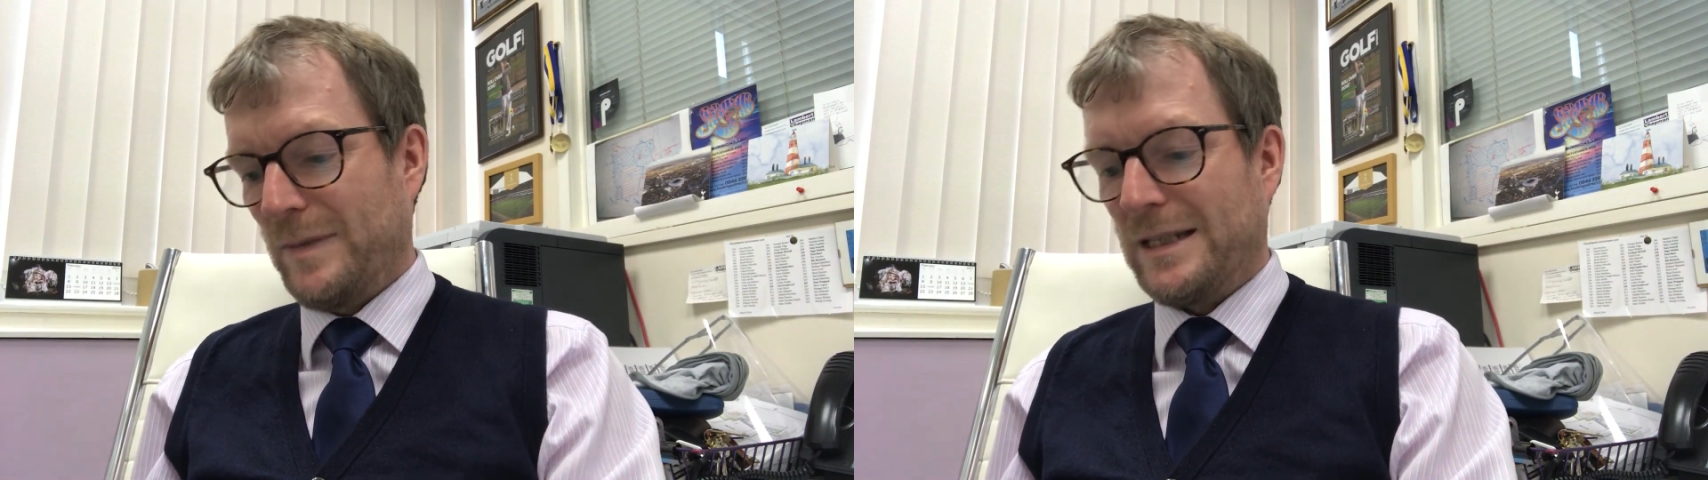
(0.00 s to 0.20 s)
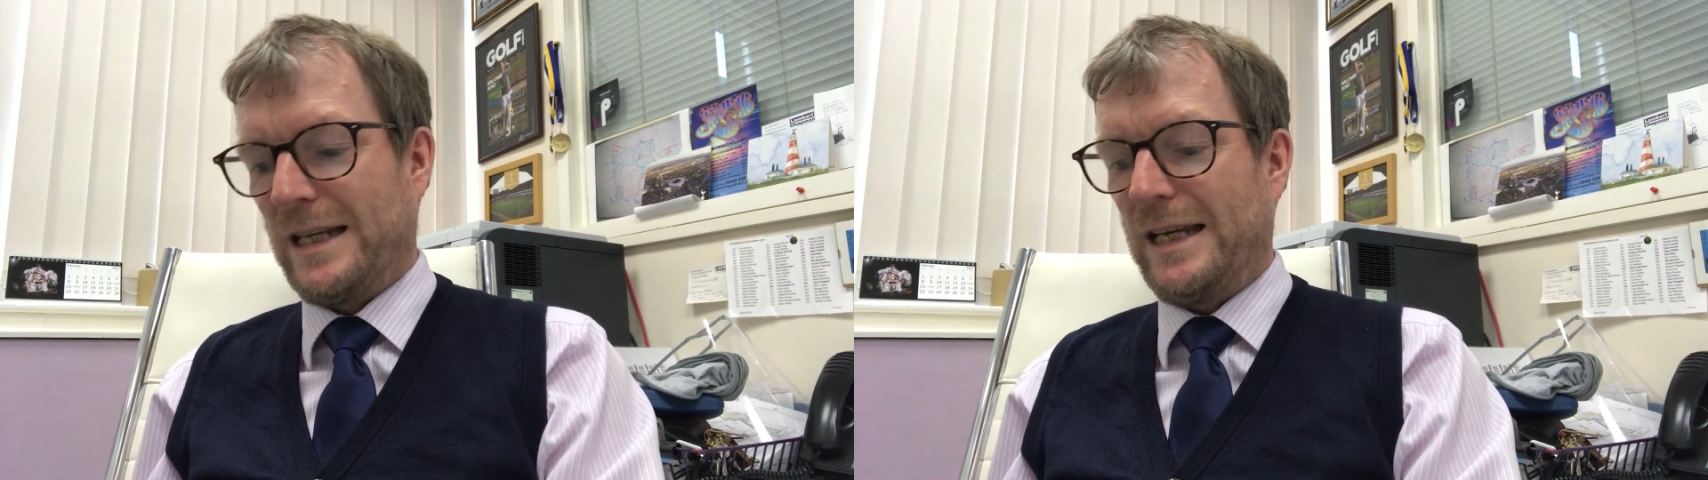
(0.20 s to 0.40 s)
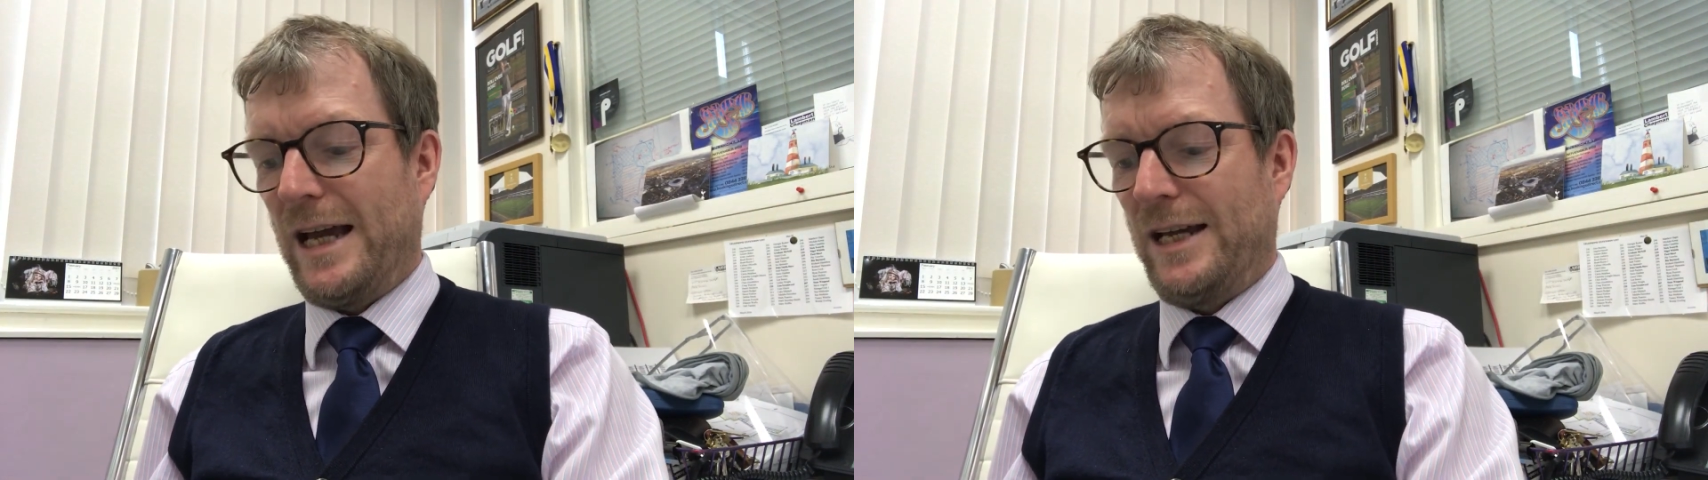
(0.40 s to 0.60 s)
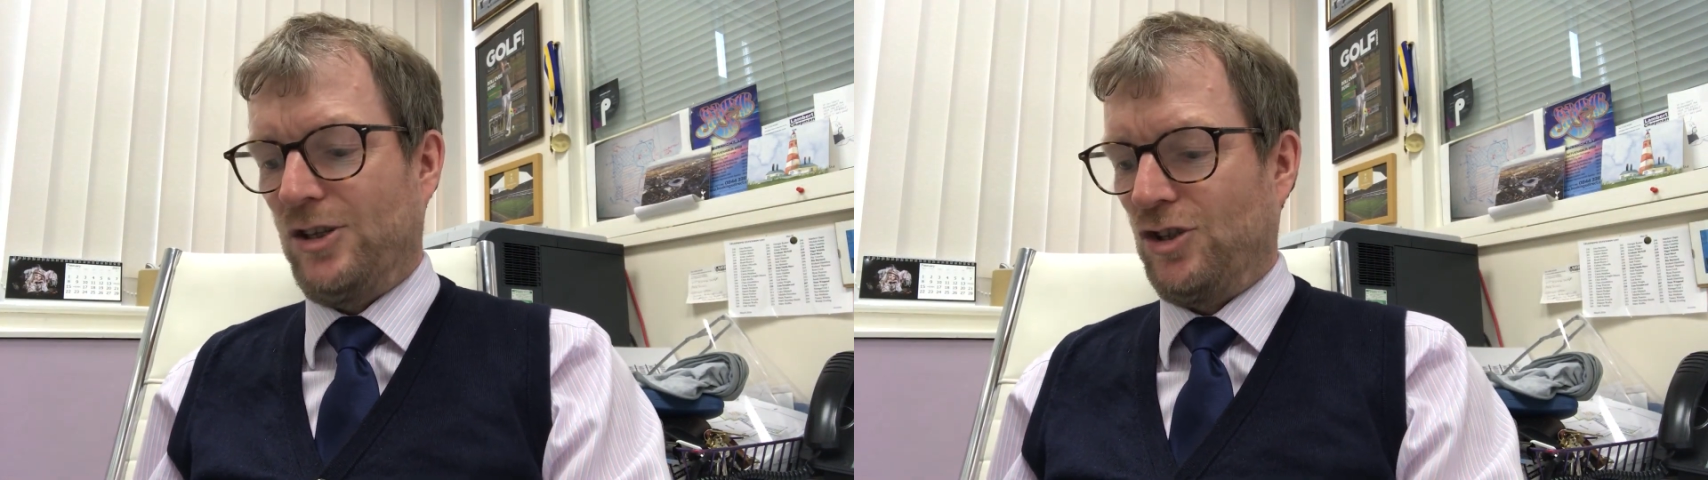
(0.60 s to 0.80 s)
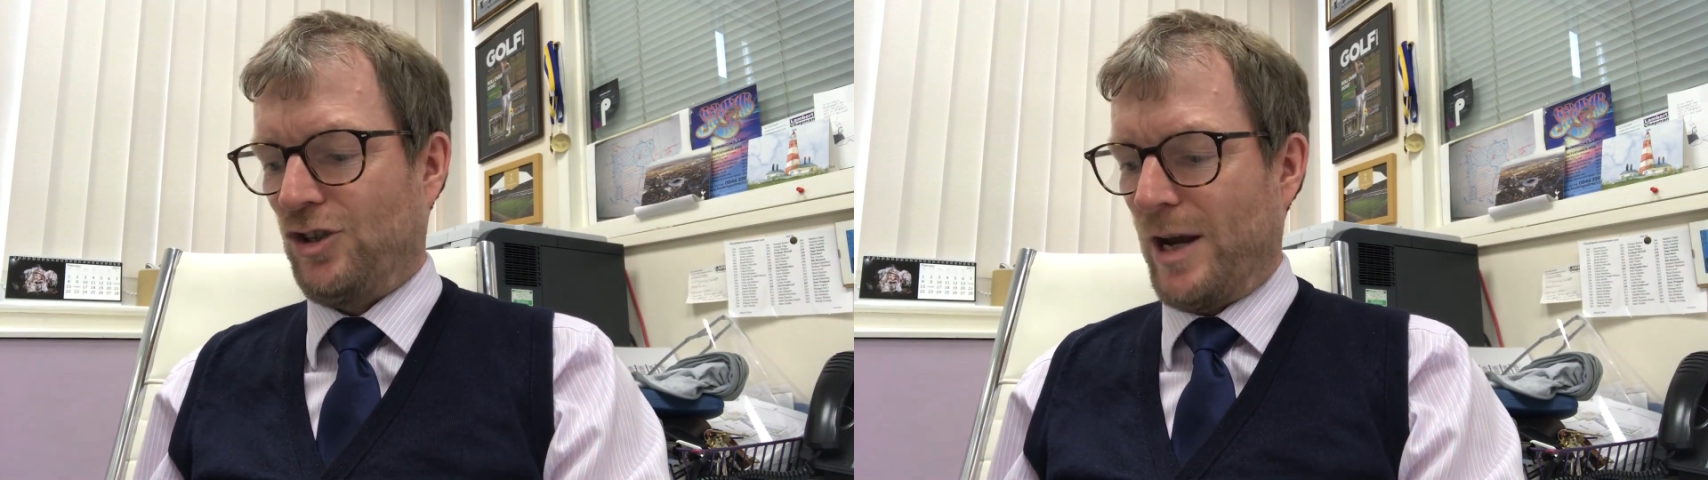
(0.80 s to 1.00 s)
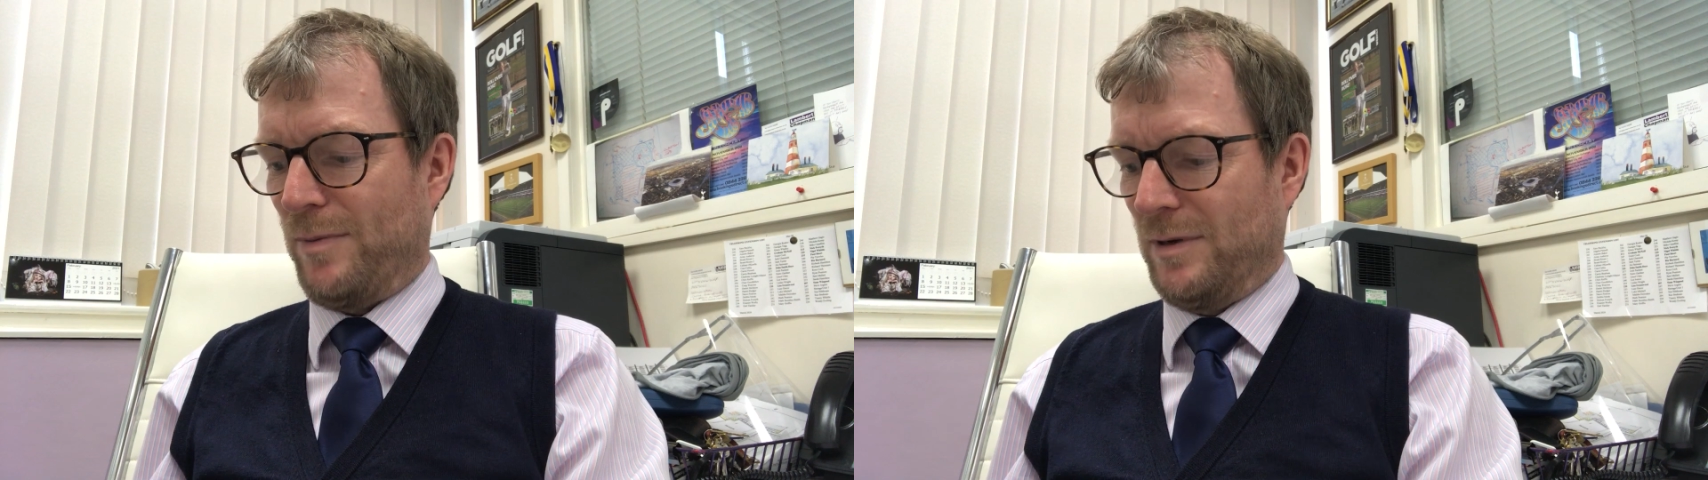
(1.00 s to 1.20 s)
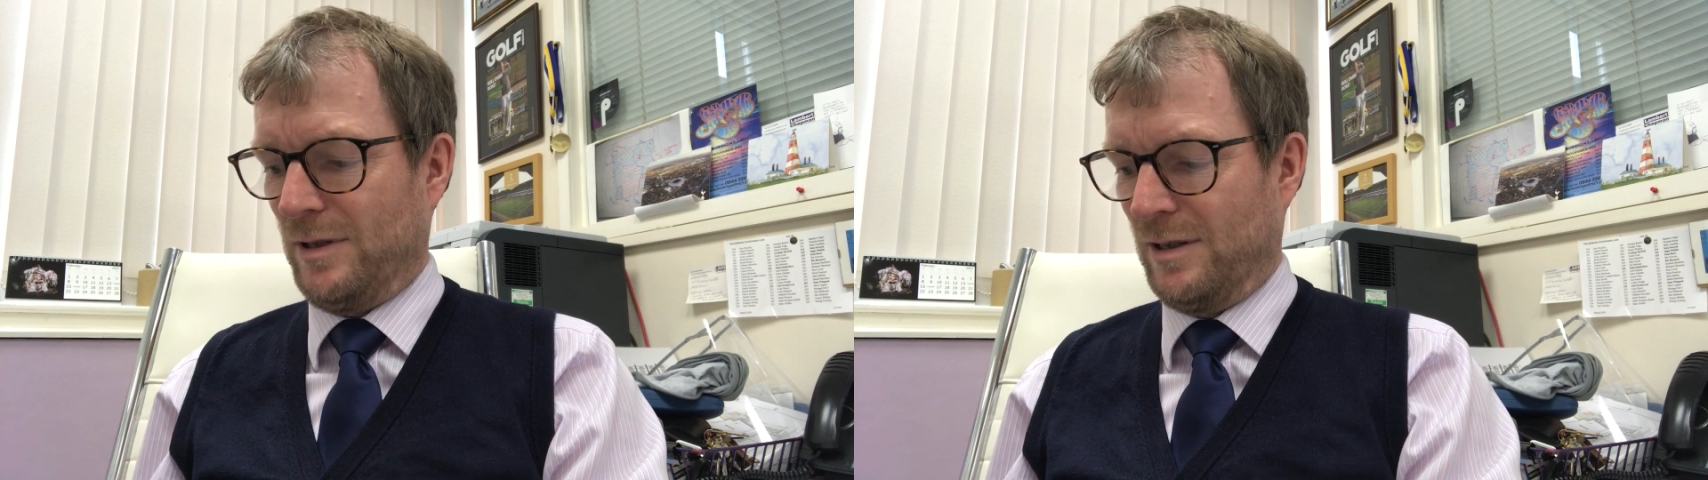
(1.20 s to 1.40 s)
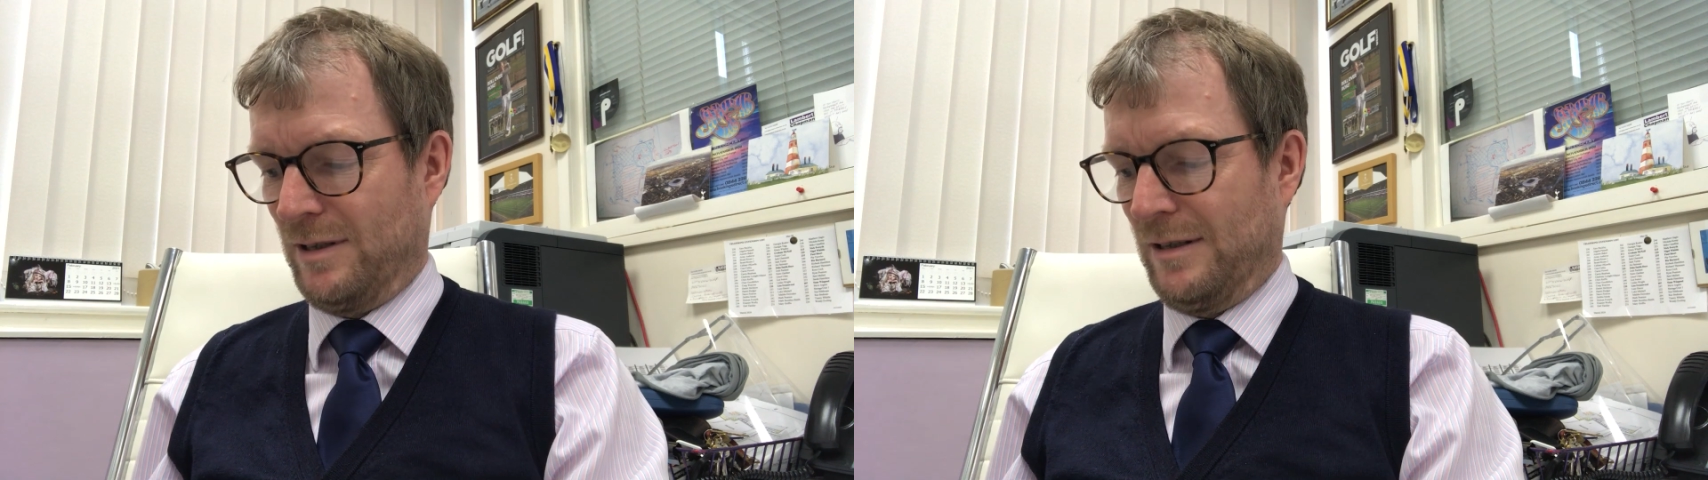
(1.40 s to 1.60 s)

Mr. E.H. Shepherd